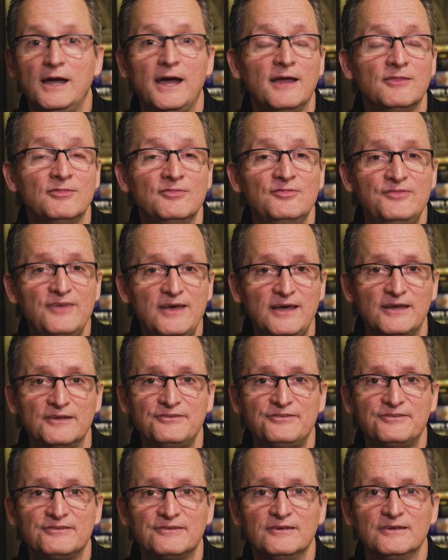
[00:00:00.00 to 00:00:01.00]
and
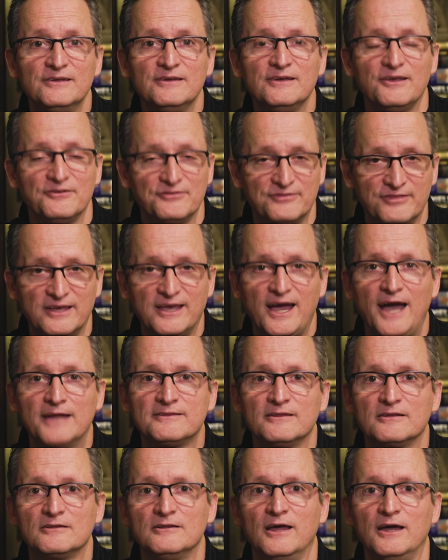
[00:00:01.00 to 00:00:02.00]
this is The
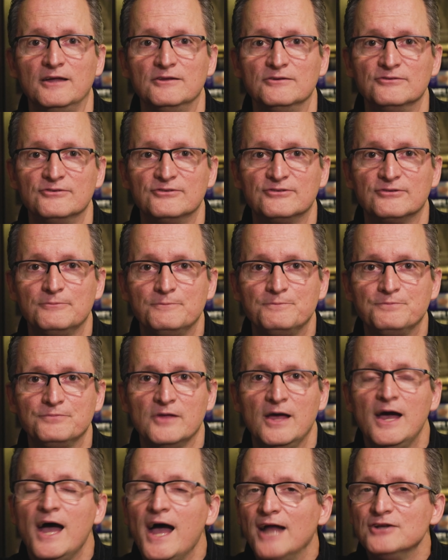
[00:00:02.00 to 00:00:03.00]
Catholic Lens.
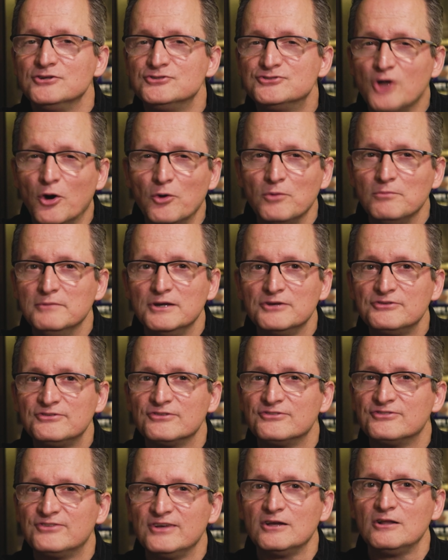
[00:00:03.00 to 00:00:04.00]
And don't miss
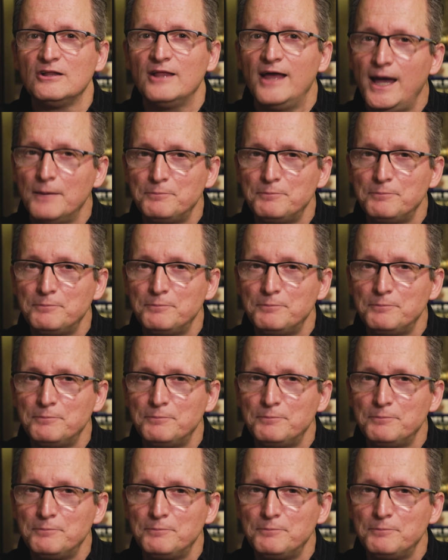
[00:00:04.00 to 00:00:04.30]
a single